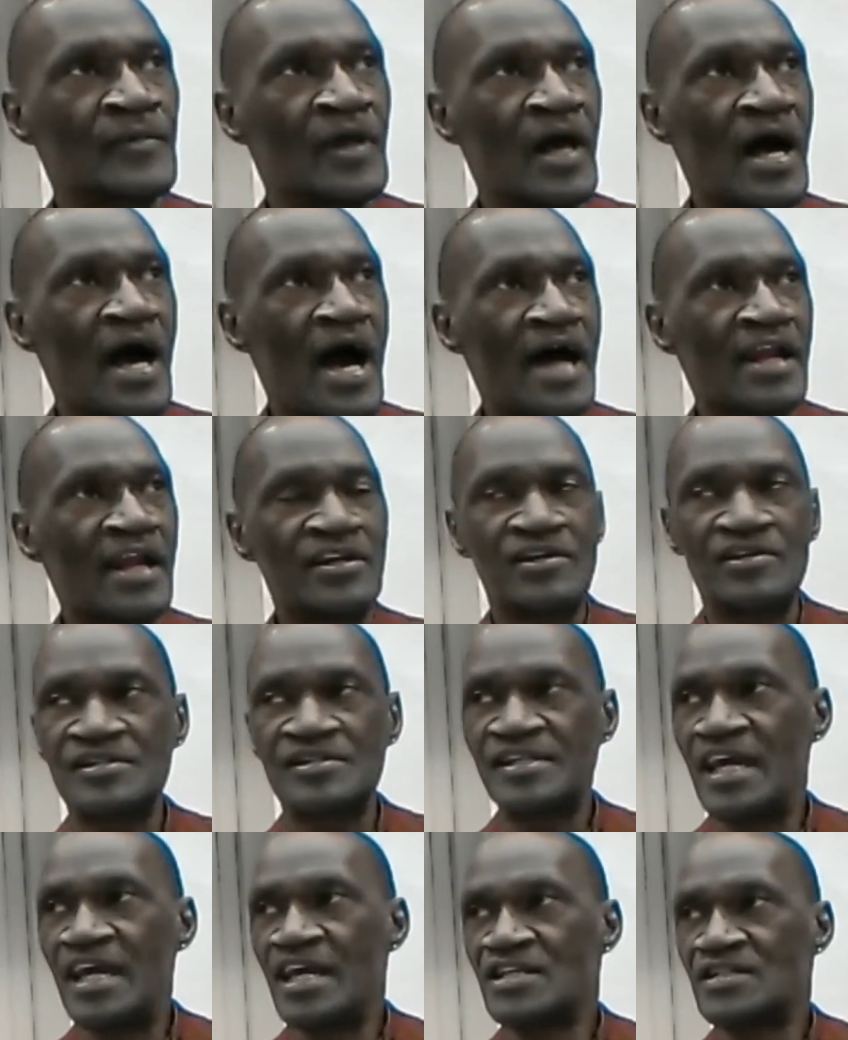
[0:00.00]
How the
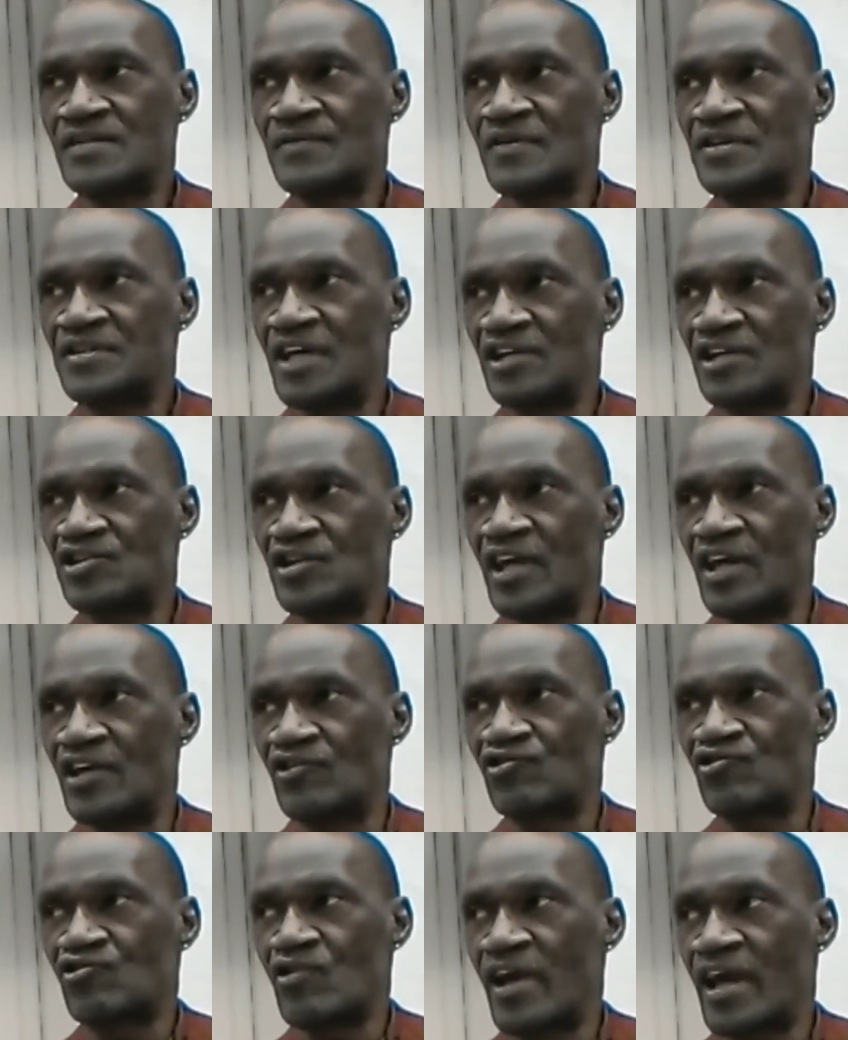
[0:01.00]
disease of addiction has
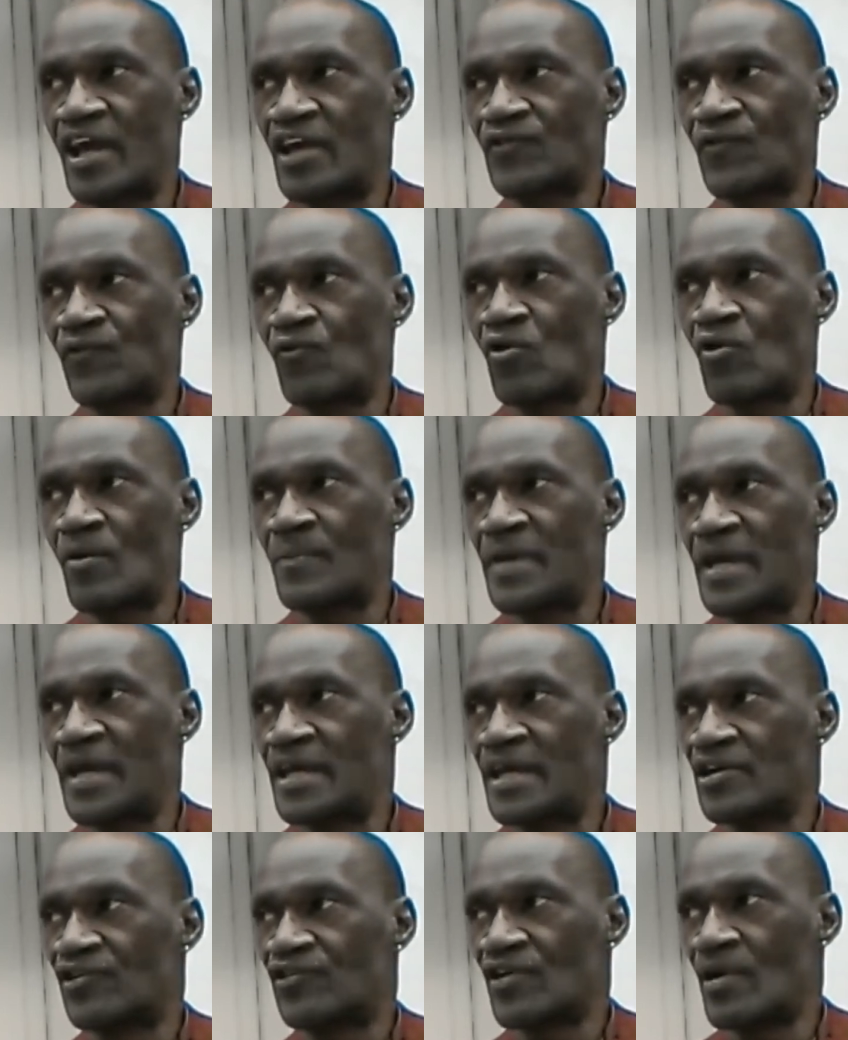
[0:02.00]
transformed me
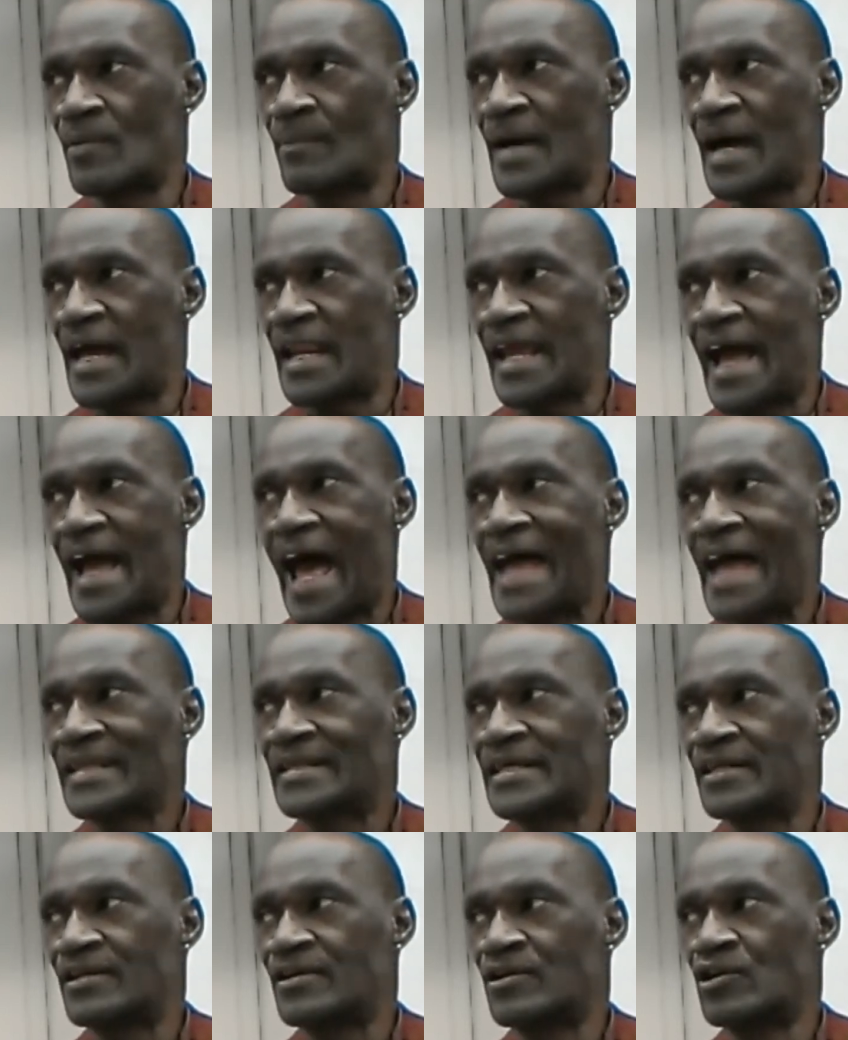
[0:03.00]
into somebody I
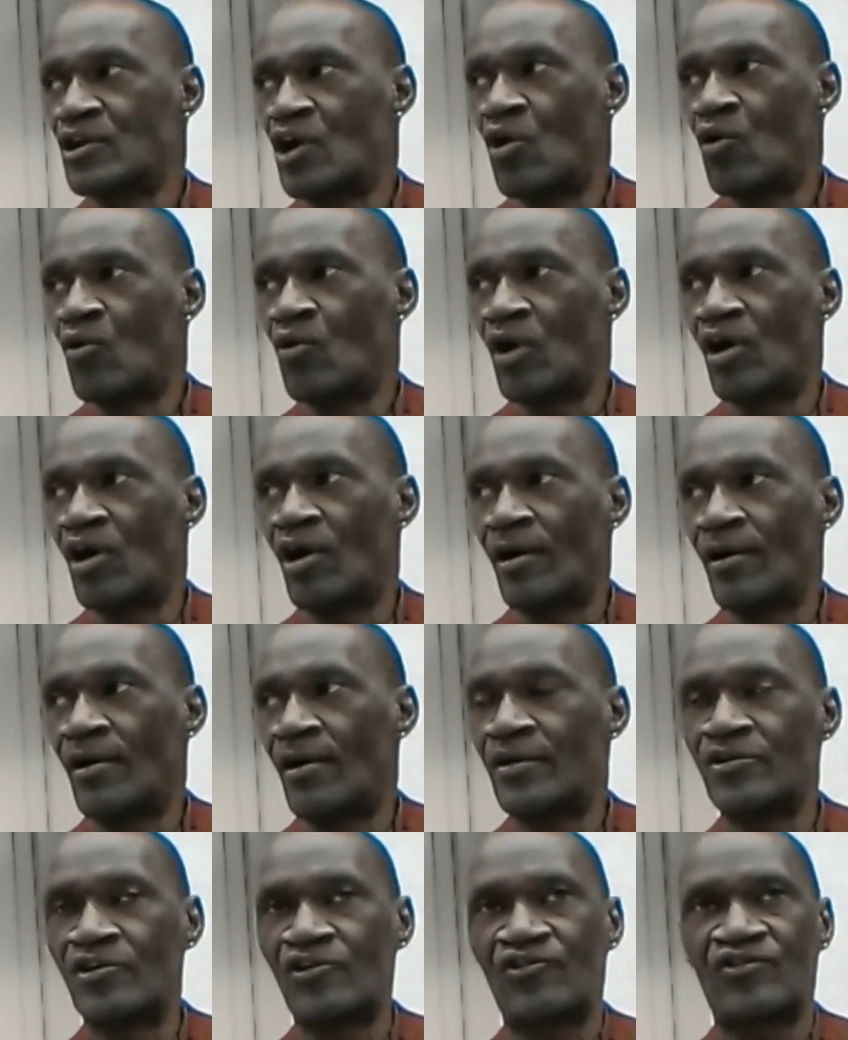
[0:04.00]
didn't know or
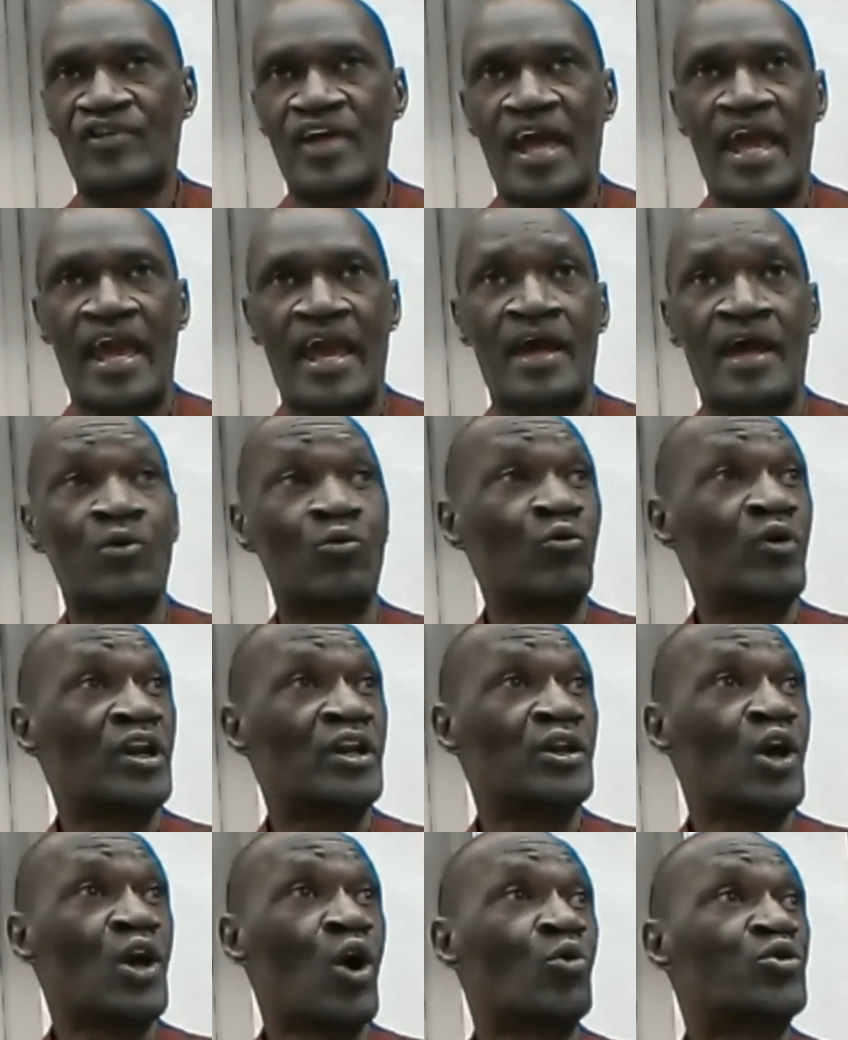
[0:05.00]
understand with
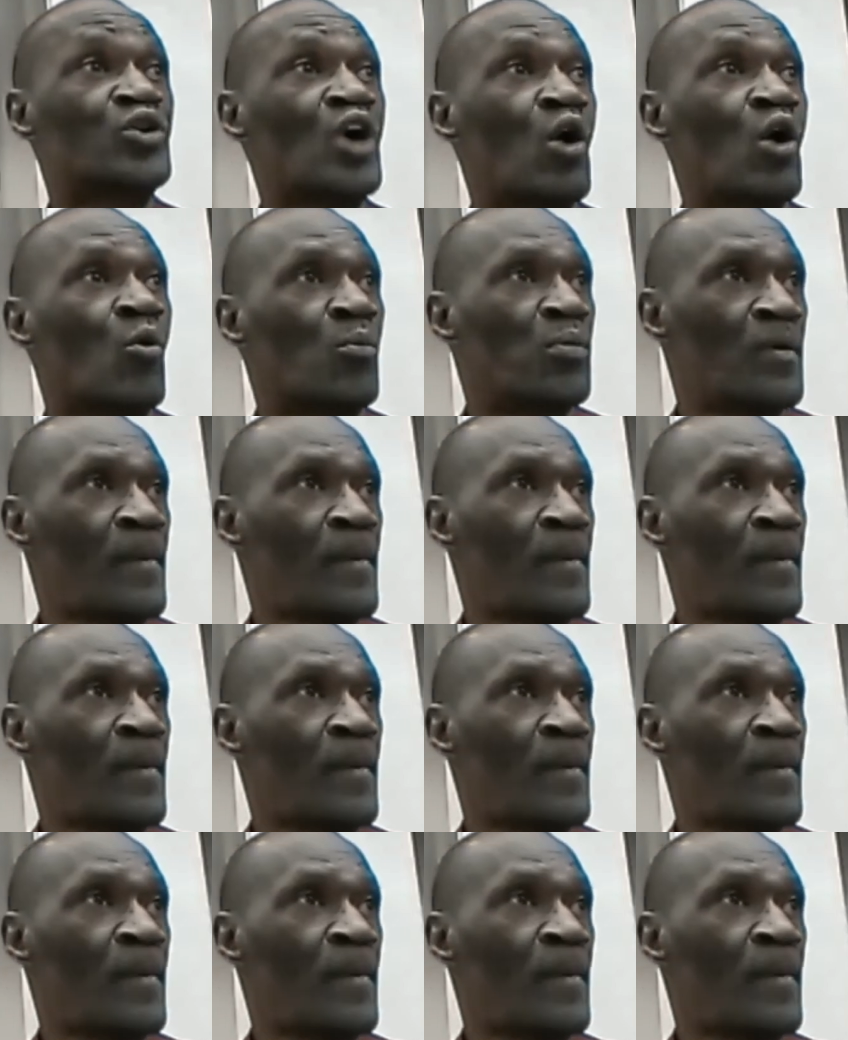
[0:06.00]
no dope.